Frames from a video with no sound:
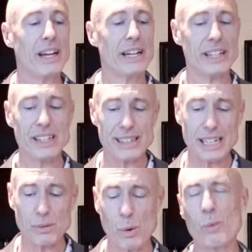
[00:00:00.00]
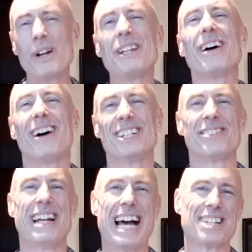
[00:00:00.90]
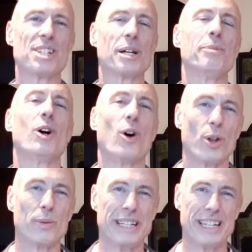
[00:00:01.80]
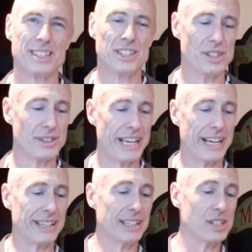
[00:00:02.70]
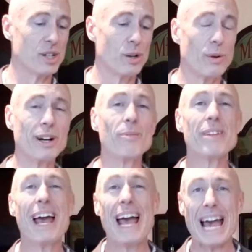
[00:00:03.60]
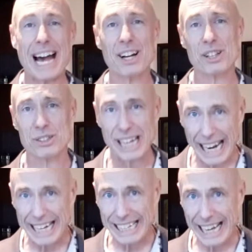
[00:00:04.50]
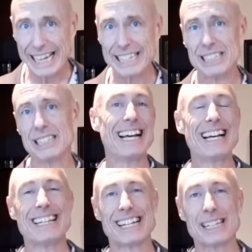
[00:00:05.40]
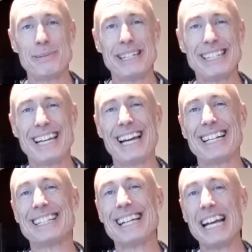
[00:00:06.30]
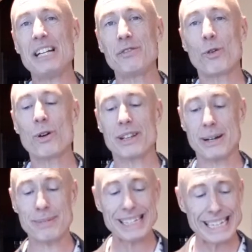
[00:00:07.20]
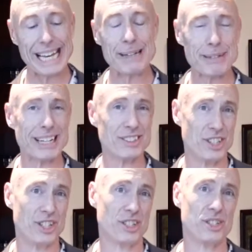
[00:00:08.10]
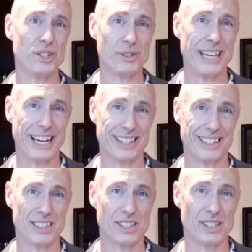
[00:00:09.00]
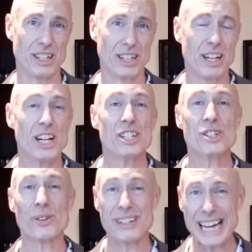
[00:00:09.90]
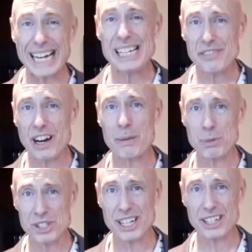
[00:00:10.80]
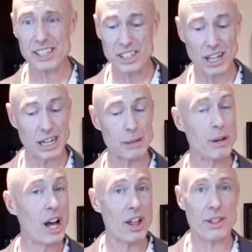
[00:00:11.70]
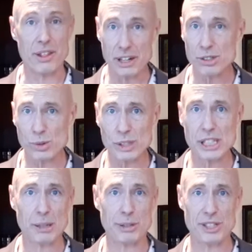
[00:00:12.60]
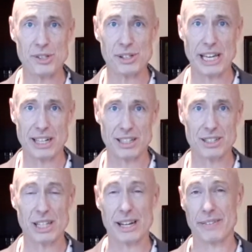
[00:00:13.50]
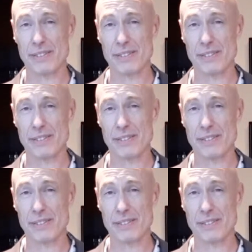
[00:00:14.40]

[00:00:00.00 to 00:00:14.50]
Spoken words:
Now you think, well, what are the odds of it actually coming all the way down to two candidates? Well, out of those 88 that eliminated candidates, 84 of them came down to just two candidates. So 95% of the time, there's only going to be two candidates left.